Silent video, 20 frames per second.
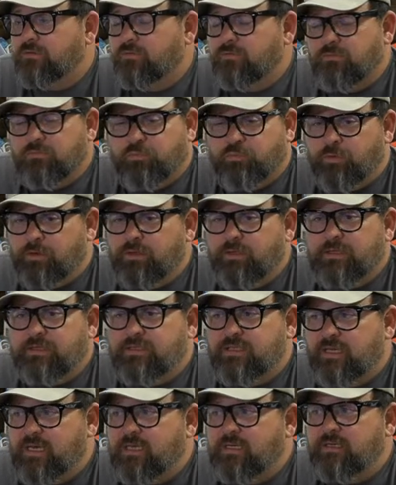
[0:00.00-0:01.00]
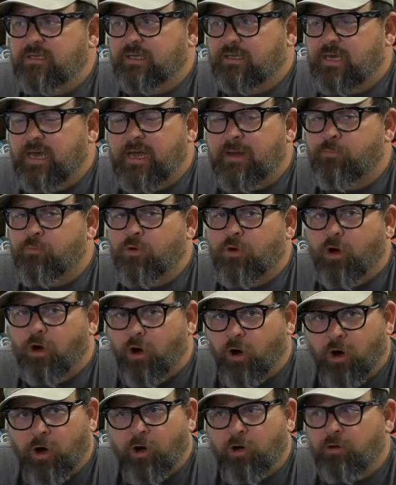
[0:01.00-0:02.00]
getting a camera
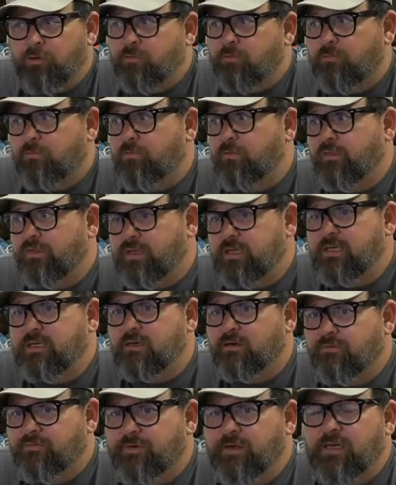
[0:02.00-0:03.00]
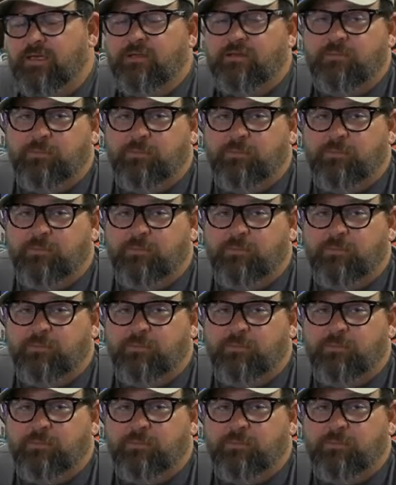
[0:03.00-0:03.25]
on the event,